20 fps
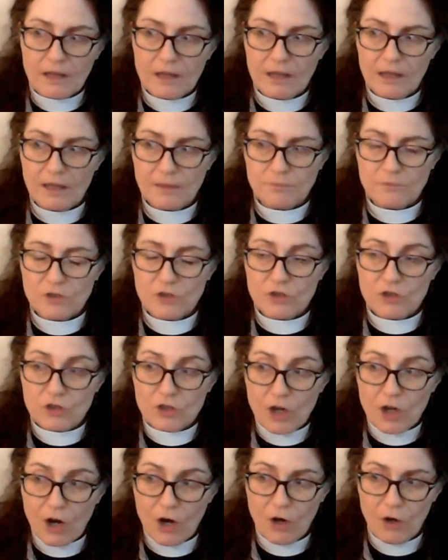Um,
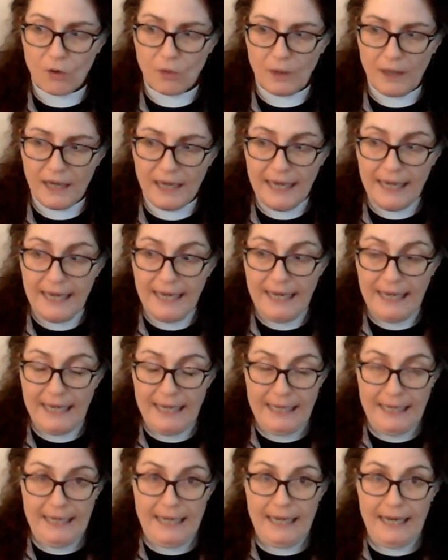so
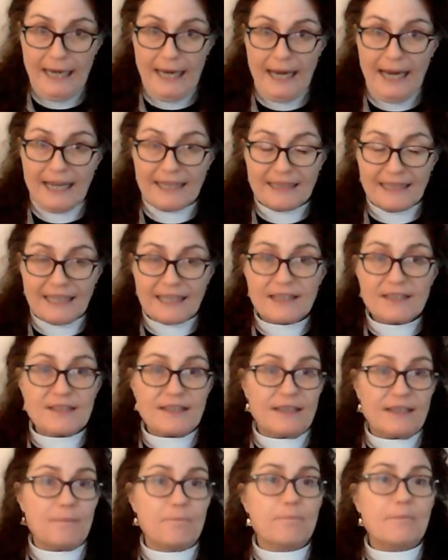I think as
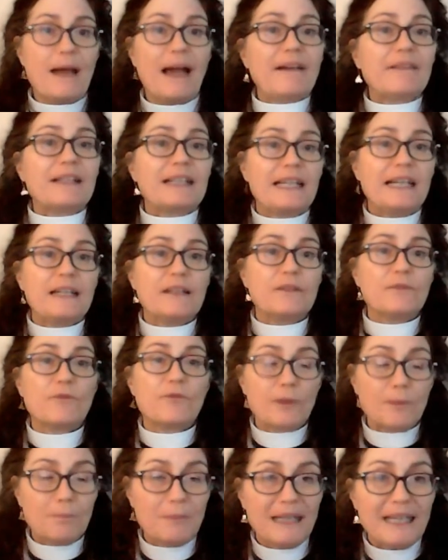an American,
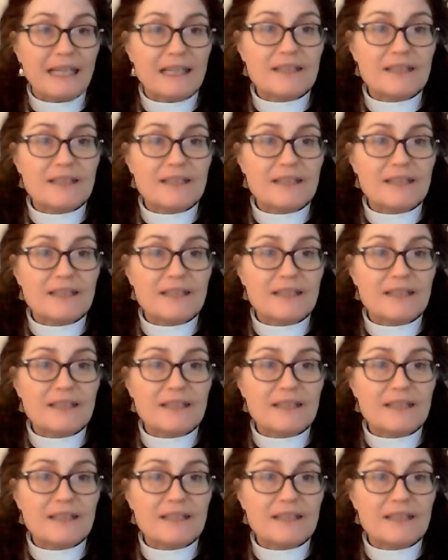for me,